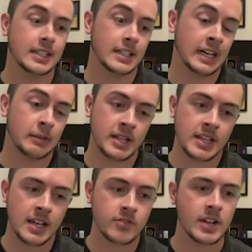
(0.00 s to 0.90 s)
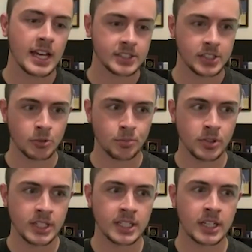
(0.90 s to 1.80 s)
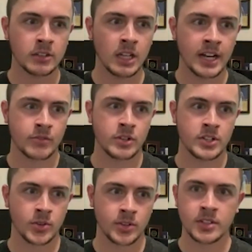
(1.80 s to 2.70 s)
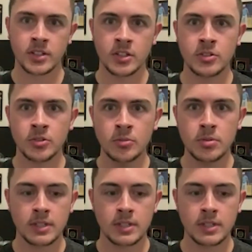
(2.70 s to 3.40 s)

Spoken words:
By the end of next year, we're putting a lot of resource into YouTube.